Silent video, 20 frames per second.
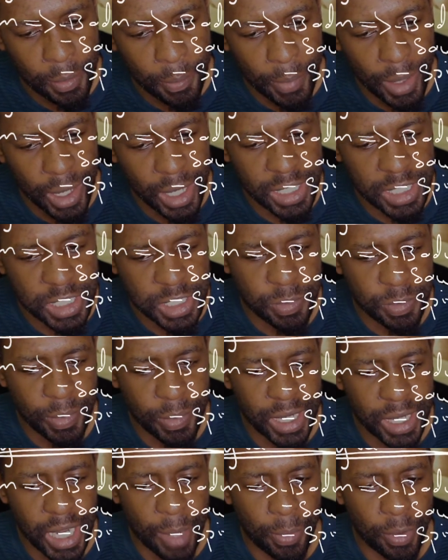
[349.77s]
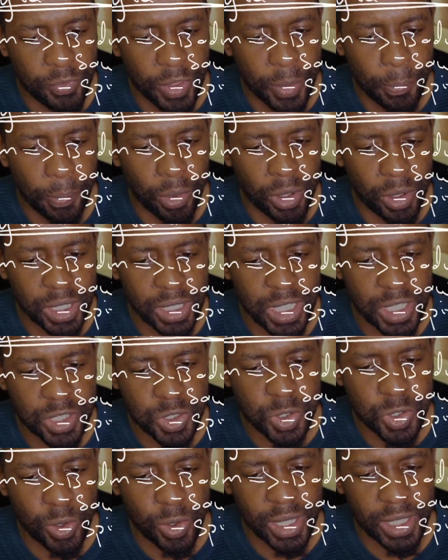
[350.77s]
Man is made up of the body, the
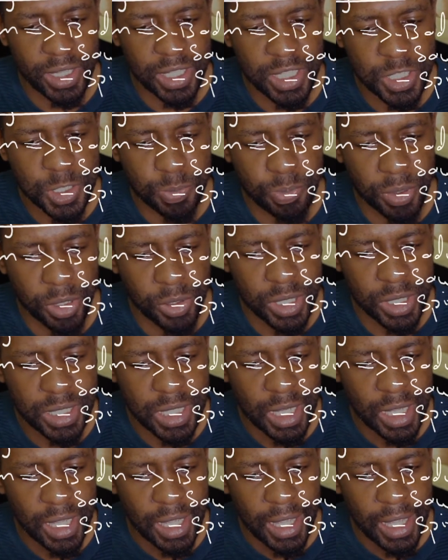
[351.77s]
soul, and the spirit.